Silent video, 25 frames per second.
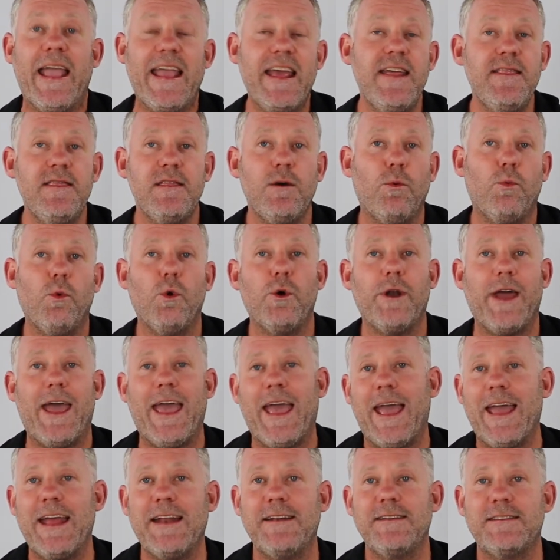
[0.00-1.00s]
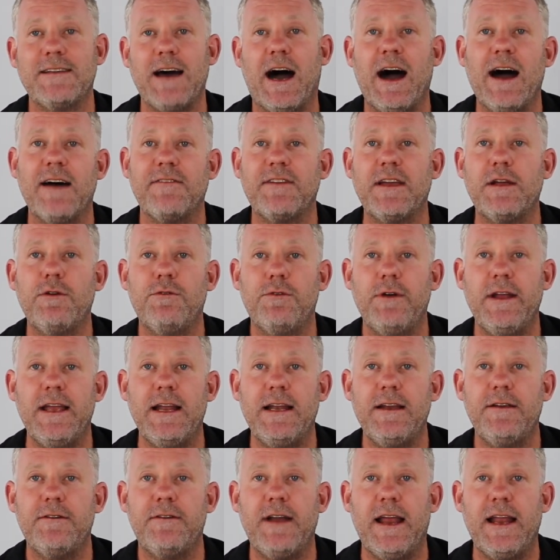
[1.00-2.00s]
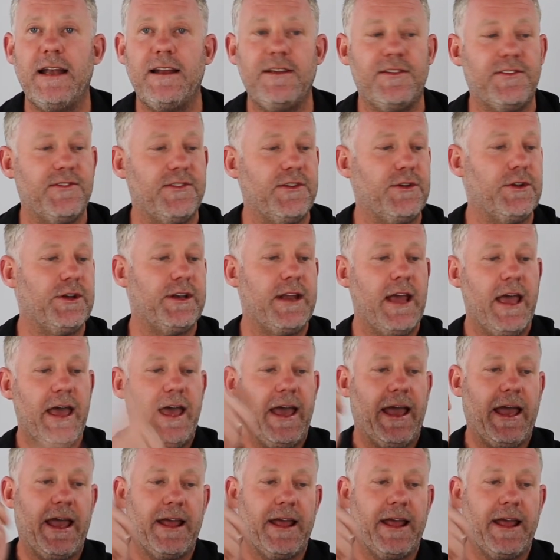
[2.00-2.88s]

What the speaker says: in the water and diving really soon.